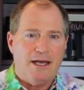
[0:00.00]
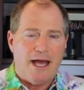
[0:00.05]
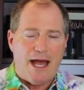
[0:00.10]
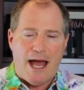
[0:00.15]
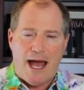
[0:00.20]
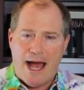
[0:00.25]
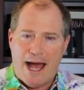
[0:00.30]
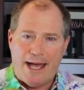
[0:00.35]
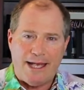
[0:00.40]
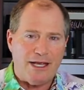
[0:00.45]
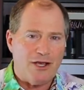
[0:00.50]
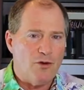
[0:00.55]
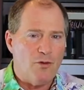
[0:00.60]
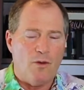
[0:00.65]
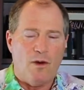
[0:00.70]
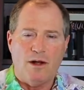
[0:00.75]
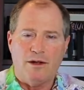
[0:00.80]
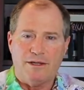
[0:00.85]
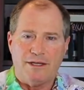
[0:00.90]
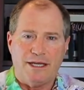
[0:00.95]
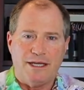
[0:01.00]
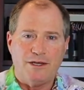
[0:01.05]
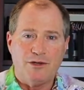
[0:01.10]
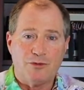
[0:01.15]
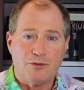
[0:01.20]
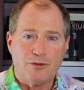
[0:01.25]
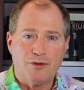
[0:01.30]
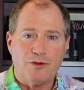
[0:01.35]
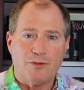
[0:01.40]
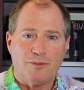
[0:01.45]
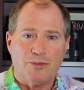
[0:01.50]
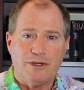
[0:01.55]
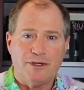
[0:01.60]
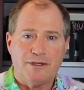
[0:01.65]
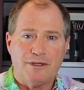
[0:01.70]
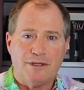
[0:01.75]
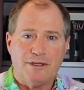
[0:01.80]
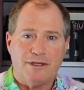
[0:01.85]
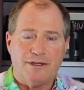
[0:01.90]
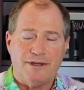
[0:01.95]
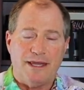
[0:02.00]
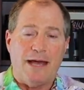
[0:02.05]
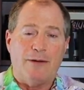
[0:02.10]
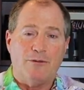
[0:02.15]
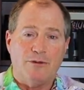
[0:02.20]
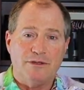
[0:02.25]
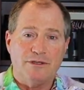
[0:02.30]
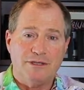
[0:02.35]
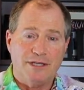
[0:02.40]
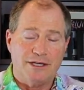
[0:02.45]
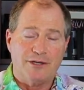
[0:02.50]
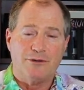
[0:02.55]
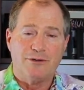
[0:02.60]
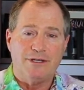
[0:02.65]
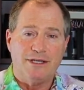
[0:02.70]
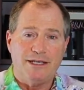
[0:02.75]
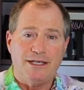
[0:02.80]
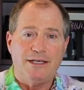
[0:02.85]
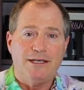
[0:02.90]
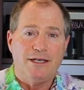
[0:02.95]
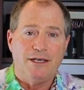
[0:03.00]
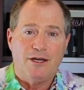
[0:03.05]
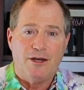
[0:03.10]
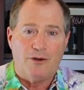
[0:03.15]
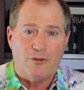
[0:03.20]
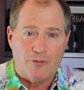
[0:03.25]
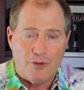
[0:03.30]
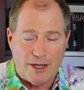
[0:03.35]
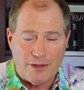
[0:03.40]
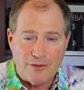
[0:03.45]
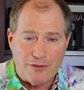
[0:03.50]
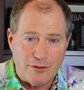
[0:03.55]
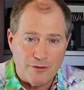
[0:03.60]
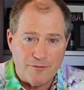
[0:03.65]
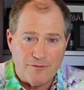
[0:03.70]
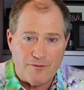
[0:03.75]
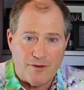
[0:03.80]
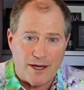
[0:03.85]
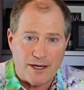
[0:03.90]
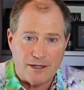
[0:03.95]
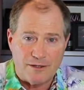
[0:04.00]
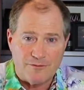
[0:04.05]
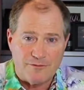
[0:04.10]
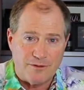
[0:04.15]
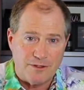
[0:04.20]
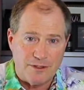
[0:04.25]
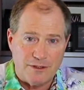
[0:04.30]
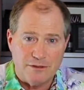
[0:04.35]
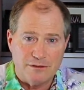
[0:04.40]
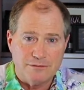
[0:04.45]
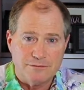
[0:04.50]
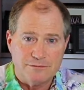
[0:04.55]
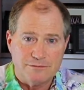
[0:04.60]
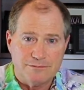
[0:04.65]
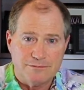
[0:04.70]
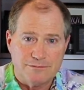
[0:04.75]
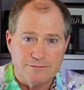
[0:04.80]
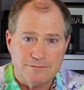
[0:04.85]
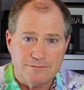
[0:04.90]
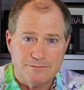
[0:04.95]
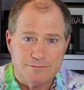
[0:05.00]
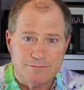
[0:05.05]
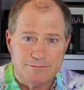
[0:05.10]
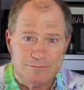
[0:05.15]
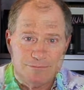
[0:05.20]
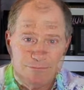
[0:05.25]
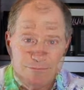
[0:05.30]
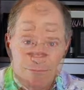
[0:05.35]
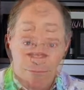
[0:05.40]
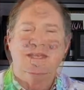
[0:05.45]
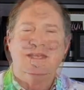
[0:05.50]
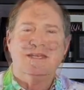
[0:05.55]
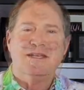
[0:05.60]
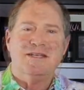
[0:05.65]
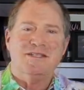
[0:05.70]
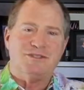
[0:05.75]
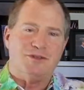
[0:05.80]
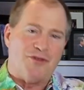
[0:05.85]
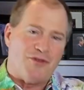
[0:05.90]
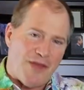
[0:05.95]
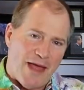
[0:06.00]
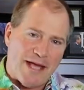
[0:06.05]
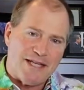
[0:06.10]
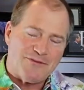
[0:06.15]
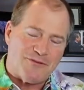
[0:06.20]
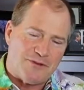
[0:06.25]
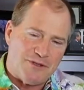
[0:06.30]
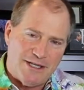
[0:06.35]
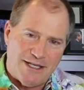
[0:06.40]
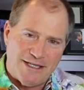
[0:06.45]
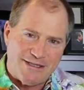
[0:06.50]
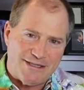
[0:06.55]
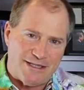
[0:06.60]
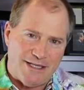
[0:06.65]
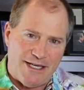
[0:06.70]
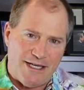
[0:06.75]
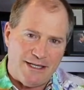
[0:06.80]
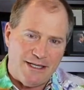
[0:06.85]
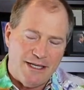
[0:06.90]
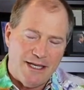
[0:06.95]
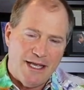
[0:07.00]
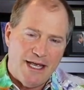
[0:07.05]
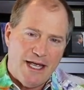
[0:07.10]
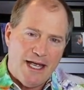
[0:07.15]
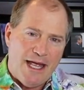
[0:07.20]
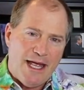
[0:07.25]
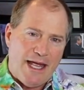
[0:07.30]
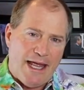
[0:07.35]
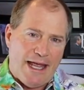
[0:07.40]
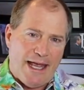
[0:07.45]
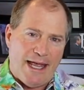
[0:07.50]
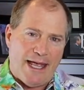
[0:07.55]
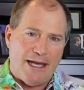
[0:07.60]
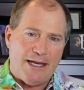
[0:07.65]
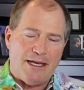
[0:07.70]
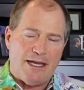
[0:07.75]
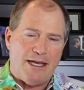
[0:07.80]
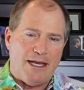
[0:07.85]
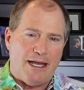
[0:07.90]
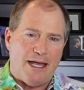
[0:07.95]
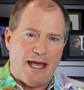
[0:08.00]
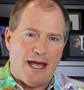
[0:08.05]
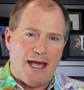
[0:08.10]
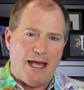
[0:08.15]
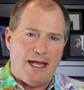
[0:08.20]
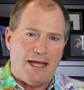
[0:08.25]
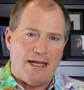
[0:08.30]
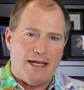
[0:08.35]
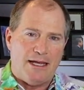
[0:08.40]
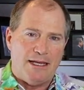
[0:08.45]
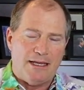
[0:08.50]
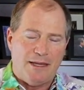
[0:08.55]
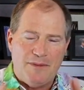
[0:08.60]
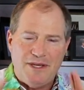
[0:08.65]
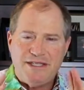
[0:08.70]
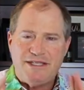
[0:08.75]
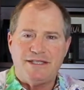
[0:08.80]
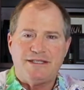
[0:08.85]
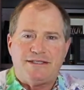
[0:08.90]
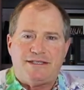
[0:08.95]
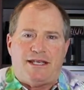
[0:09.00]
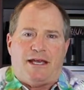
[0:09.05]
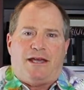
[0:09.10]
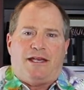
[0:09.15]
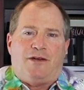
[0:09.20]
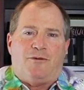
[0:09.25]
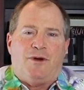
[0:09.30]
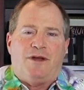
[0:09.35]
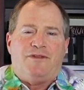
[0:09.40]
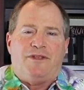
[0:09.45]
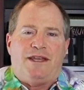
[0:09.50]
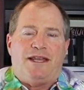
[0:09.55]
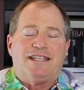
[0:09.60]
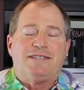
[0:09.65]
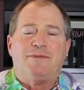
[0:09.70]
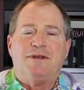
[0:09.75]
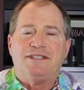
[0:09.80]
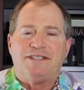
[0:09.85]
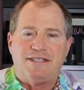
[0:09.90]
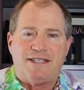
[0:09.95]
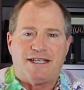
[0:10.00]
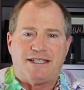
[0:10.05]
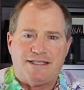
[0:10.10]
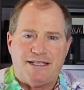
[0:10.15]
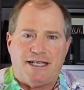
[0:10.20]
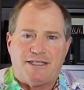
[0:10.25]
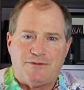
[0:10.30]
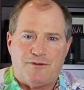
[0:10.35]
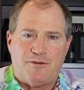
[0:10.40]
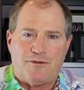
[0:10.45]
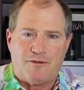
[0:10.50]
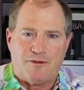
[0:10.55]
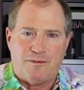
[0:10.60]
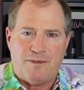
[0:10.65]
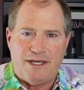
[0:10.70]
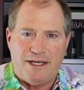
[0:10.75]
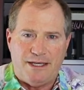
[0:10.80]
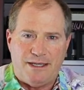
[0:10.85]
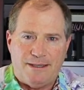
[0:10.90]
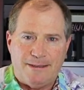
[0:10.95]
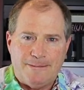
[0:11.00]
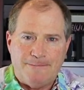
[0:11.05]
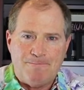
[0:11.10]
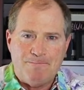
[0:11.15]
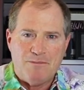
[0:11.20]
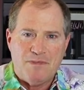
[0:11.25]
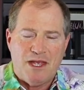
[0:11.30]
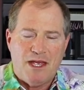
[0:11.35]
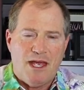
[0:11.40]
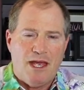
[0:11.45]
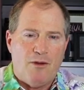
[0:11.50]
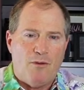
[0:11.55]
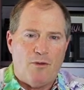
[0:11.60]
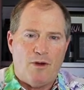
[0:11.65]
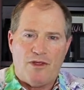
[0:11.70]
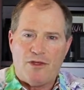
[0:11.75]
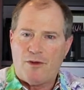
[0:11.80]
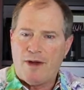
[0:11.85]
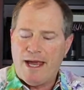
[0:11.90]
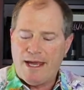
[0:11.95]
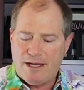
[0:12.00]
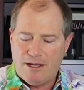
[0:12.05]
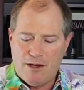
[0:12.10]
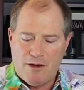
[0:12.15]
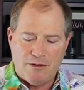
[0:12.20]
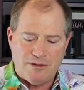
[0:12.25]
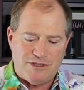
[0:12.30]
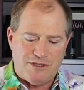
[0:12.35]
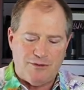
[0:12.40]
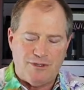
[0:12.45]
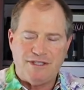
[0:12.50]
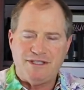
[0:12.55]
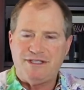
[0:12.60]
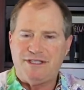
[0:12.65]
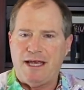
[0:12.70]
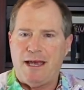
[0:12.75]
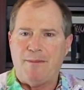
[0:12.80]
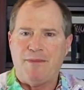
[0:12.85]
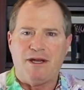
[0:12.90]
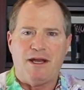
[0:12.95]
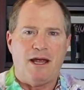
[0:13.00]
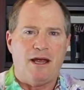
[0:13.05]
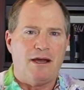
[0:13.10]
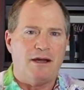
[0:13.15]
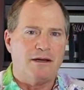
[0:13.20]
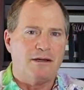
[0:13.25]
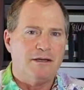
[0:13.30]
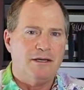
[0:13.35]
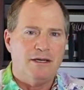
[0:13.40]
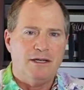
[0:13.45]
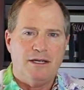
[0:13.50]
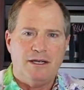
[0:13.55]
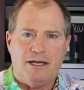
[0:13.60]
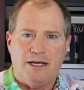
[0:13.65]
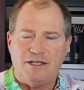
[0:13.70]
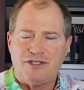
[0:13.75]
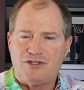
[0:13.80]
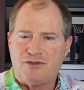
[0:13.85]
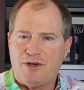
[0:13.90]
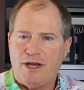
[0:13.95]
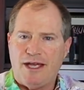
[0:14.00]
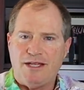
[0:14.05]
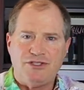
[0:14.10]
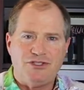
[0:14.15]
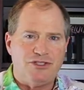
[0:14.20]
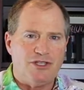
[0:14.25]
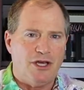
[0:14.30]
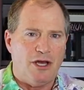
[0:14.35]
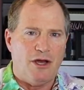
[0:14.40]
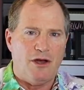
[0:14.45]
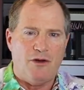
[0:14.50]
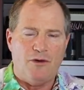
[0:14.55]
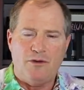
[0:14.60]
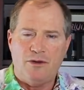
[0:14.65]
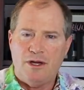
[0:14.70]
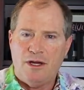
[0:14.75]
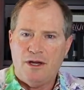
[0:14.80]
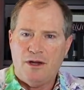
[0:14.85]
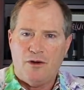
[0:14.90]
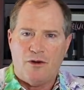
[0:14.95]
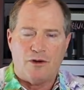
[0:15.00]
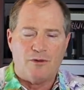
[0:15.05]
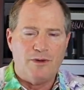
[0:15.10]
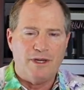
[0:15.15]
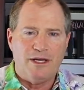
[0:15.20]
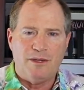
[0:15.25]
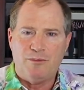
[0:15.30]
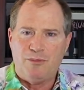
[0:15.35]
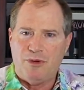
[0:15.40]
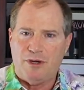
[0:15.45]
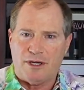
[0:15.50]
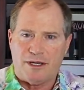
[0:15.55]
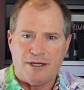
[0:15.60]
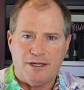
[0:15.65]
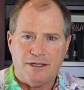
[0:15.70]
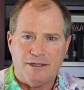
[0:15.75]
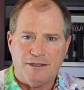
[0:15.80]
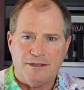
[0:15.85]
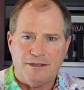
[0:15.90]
high quality group that will literally run through fire for you. So thanks for listening. And let me just tell you one thing that's been successful for me. Whether I go to a seminar, a trade show, or read a book,